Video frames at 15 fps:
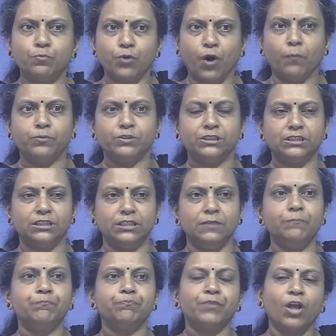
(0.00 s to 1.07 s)
property
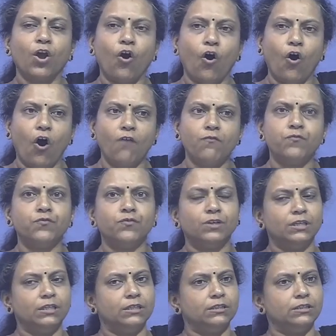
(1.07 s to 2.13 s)
of
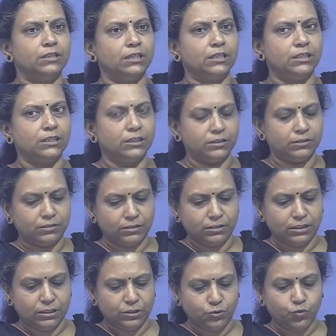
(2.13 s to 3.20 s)
the
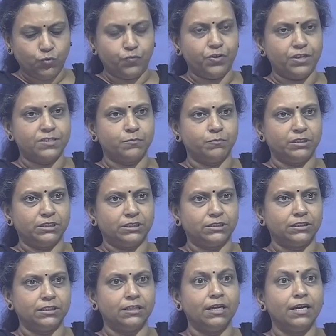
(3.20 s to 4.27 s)
uh, two phase
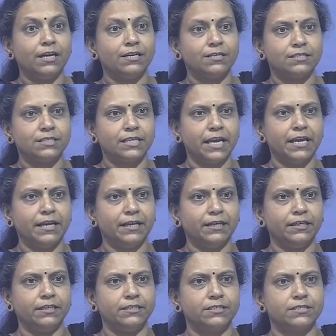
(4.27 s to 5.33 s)
mixture say
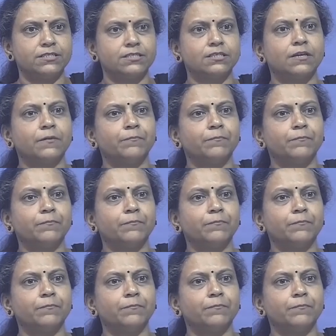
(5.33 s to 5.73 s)
its